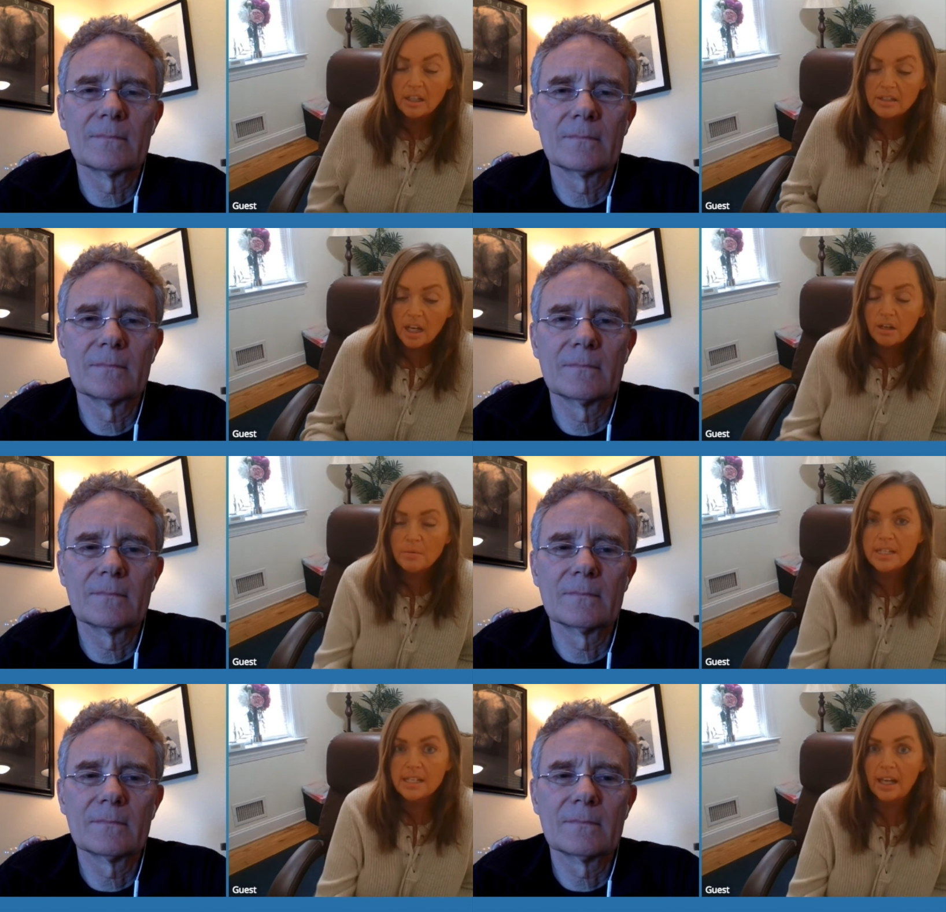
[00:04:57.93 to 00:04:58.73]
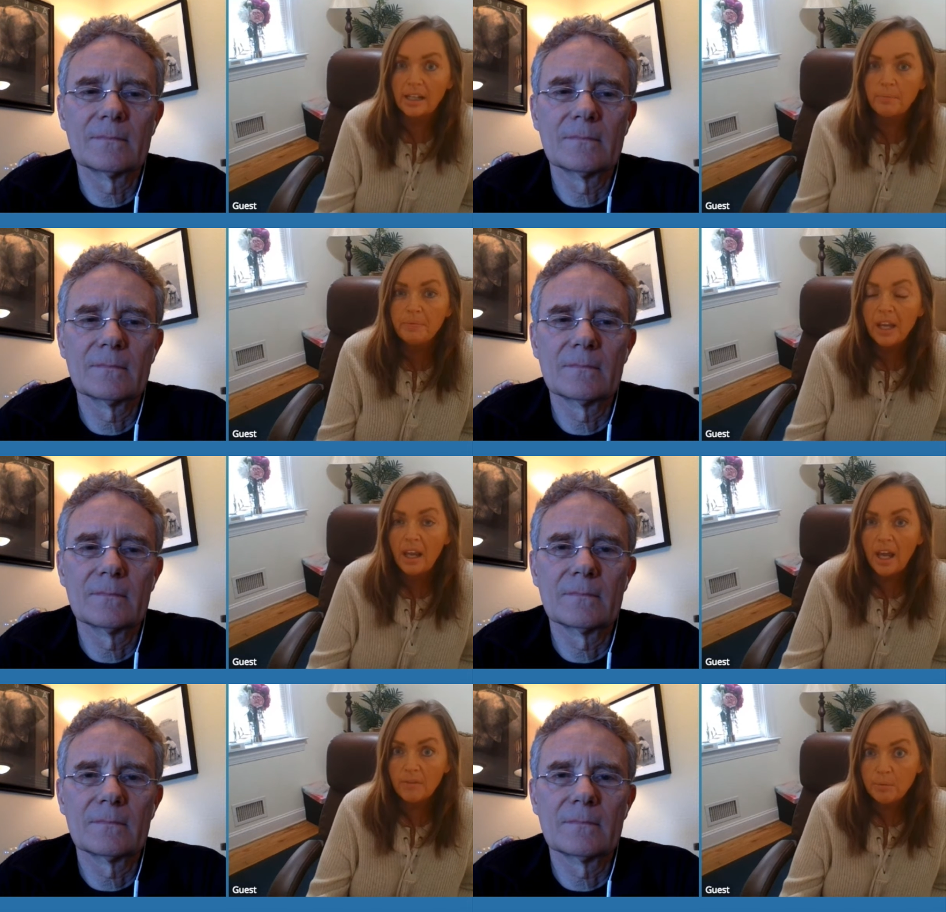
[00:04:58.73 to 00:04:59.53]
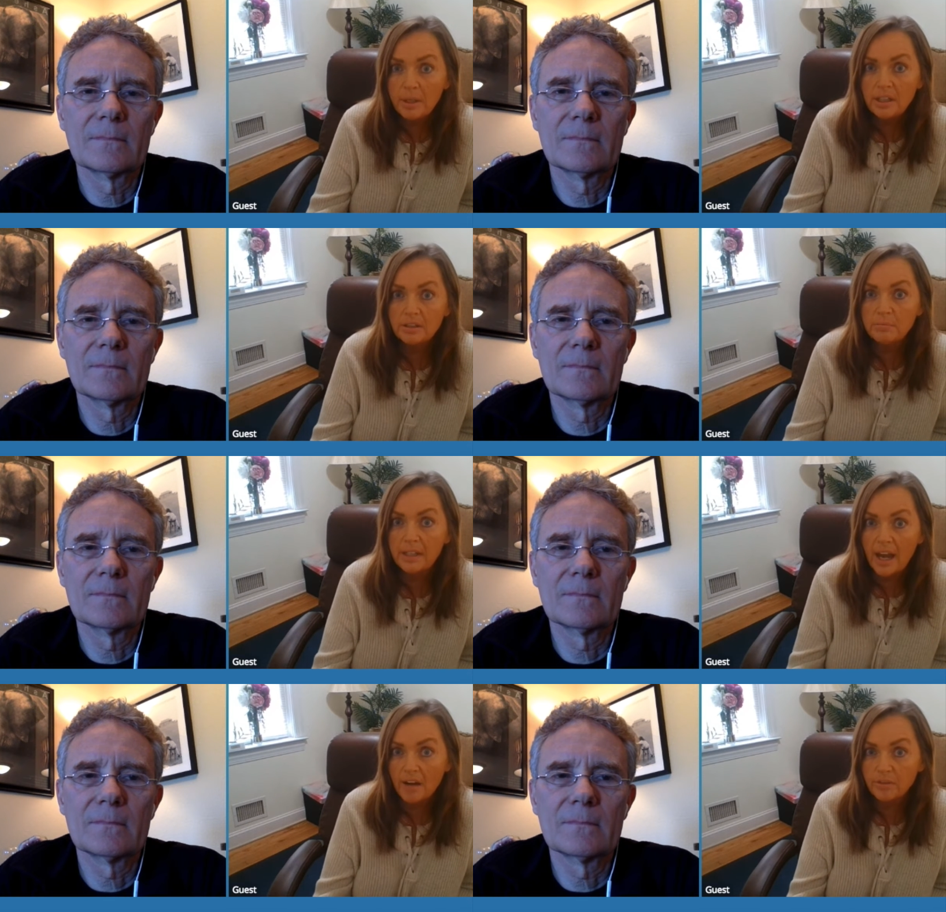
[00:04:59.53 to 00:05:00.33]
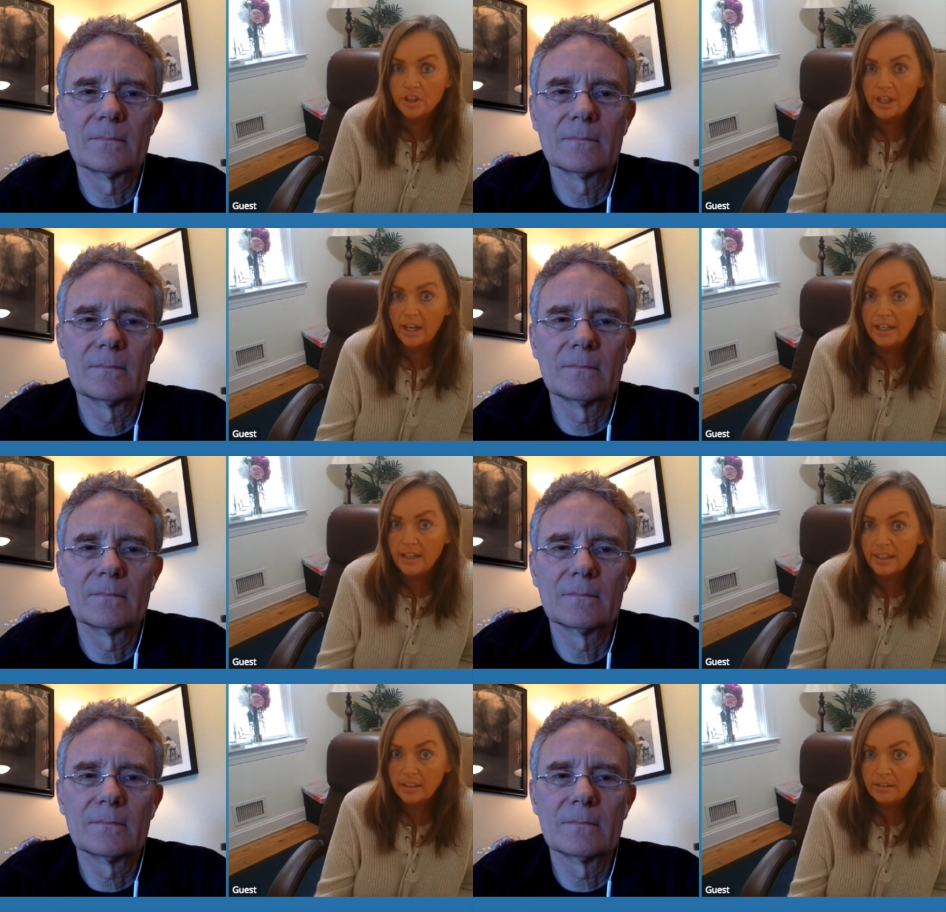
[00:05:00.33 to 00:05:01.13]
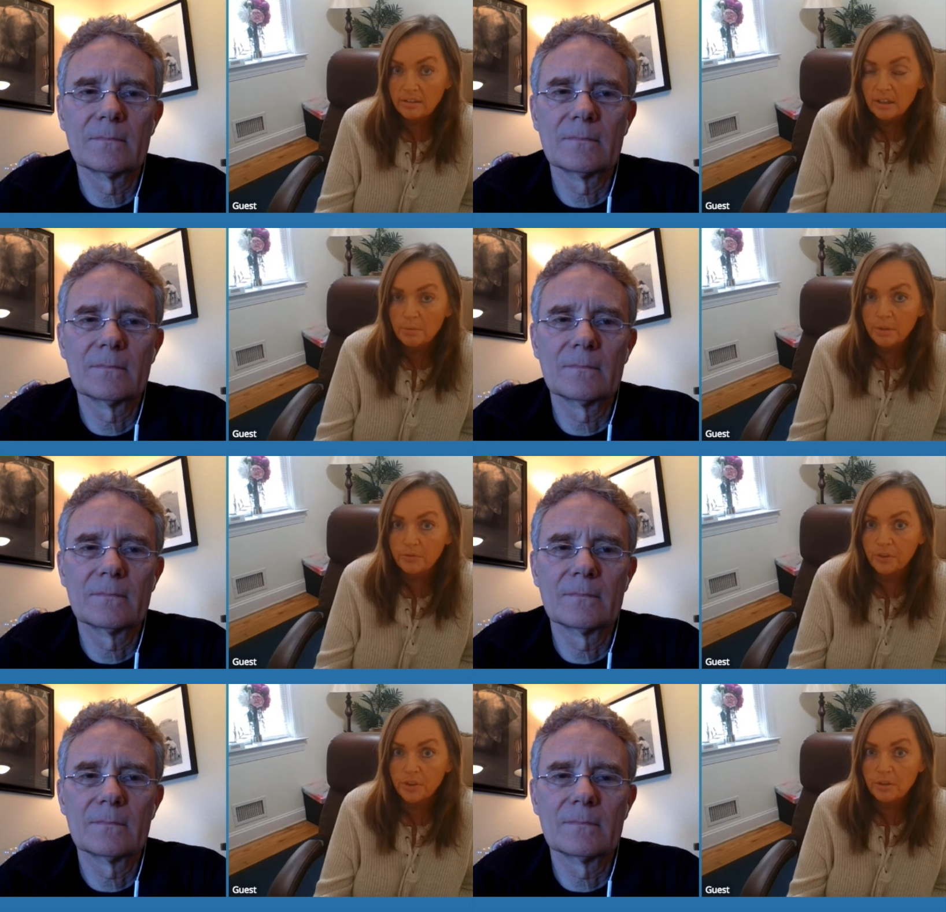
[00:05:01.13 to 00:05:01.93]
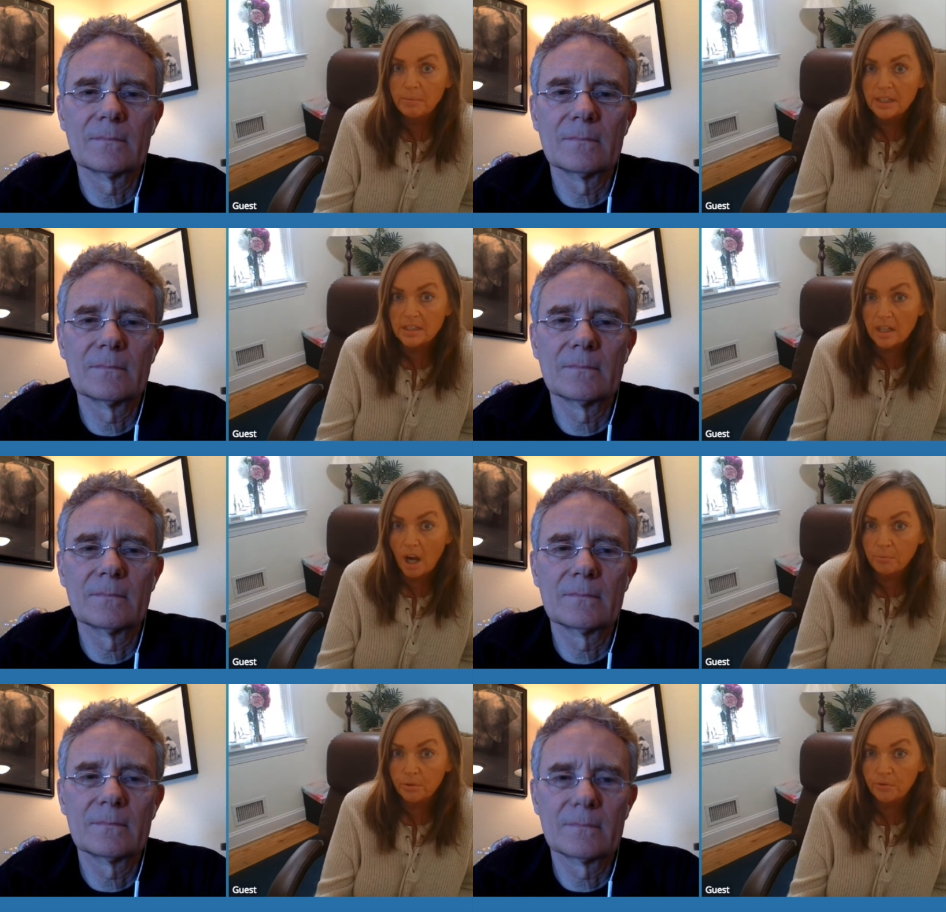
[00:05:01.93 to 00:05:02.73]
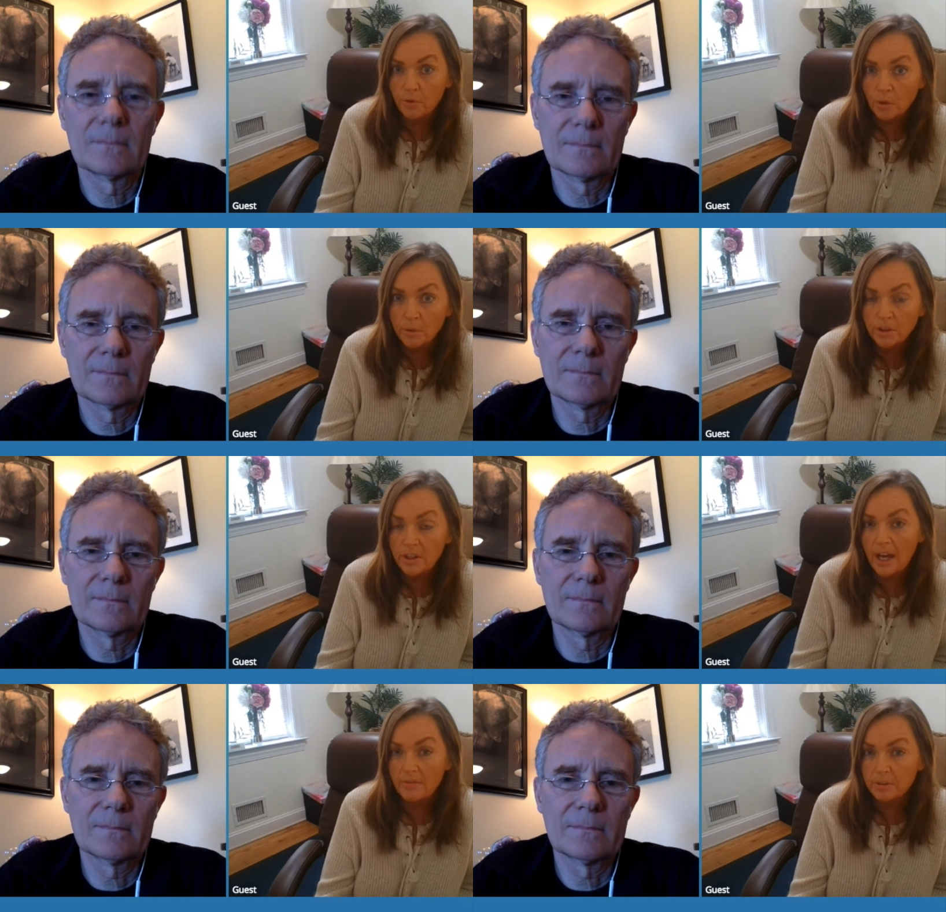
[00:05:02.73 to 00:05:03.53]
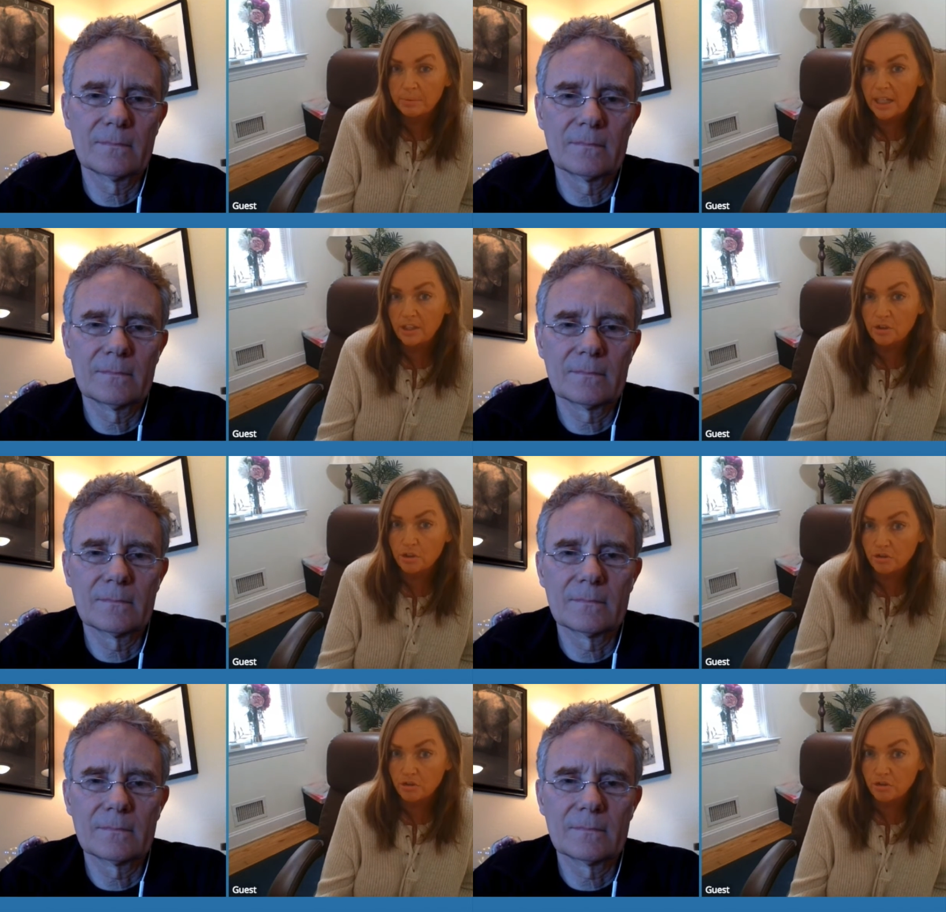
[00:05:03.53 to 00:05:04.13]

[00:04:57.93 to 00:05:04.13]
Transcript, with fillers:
Speaker 1: Because I always say everybody could be average at anything, but for you to be a top performer, you have to play to your